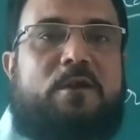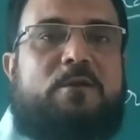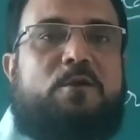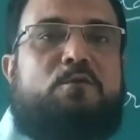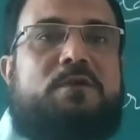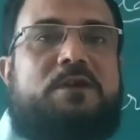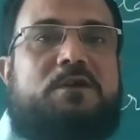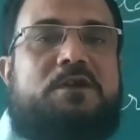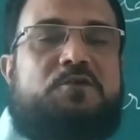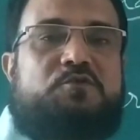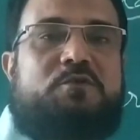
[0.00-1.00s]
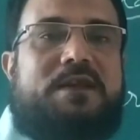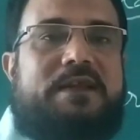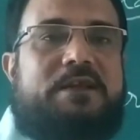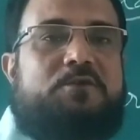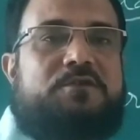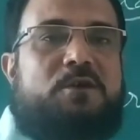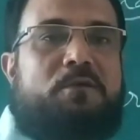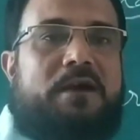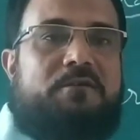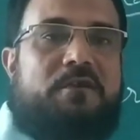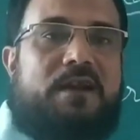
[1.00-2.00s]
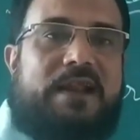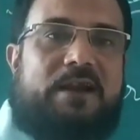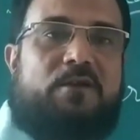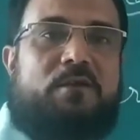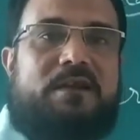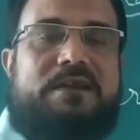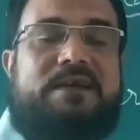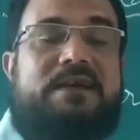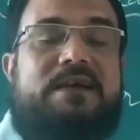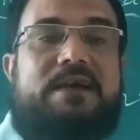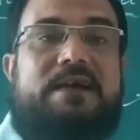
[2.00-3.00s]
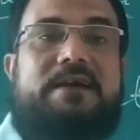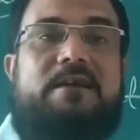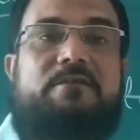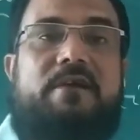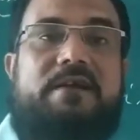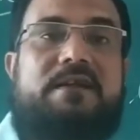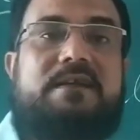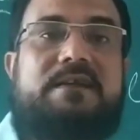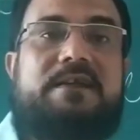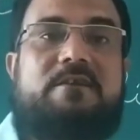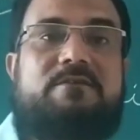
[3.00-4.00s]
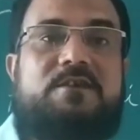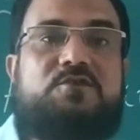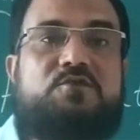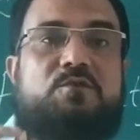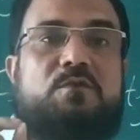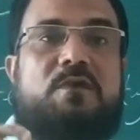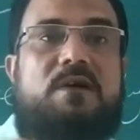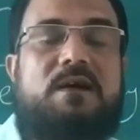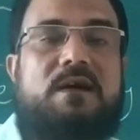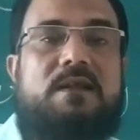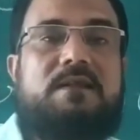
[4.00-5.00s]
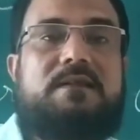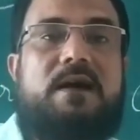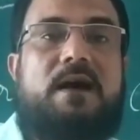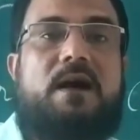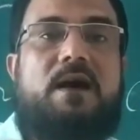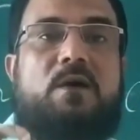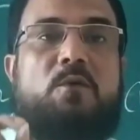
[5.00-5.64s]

Although we usually use the word for land only, here fertility refers to the